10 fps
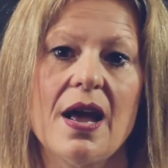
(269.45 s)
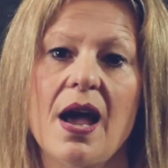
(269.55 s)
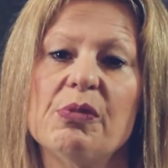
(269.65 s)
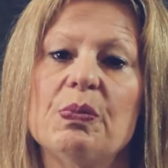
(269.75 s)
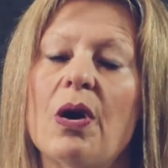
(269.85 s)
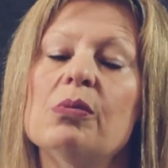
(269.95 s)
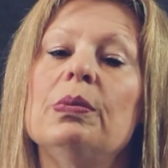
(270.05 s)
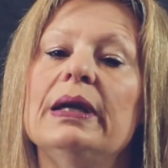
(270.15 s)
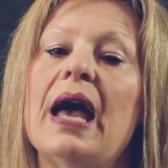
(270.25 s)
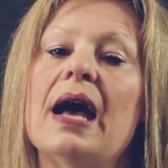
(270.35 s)
And we
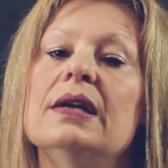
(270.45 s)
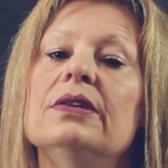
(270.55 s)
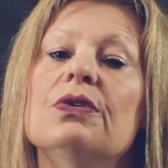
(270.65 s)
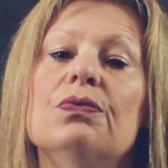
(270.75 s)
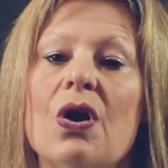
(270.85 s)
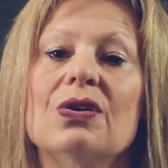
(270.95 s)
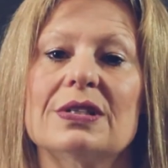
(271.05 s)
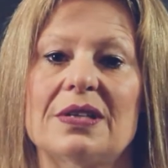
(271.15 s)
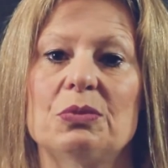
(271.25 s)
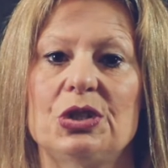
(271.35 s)
probably had the wrong
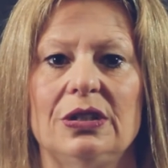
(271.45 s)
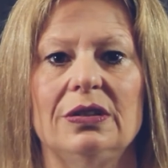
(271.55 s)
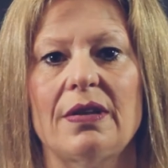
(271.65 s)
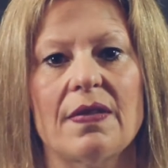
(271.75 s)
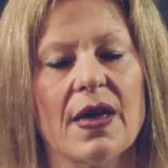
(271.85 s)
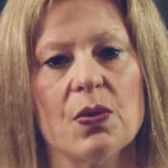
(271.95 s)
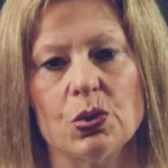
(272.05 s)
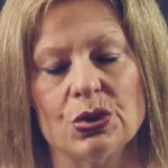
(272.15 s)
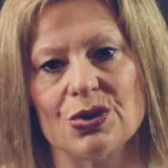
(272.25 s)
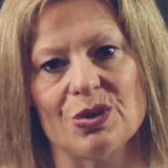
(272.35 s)
assumption that they
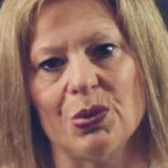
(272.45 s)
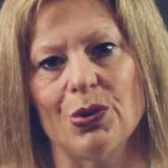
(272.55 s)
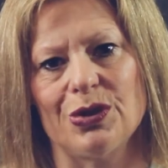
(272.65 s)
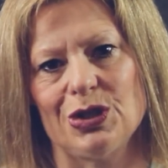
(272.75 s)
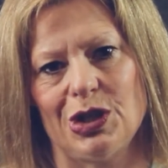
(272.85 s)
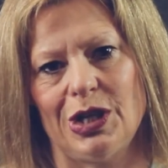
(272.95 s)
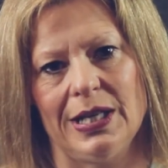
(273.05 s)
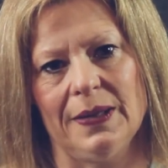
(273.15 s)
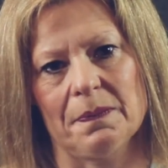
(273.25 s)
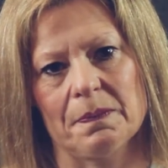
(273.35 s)
wouldn't support the journey.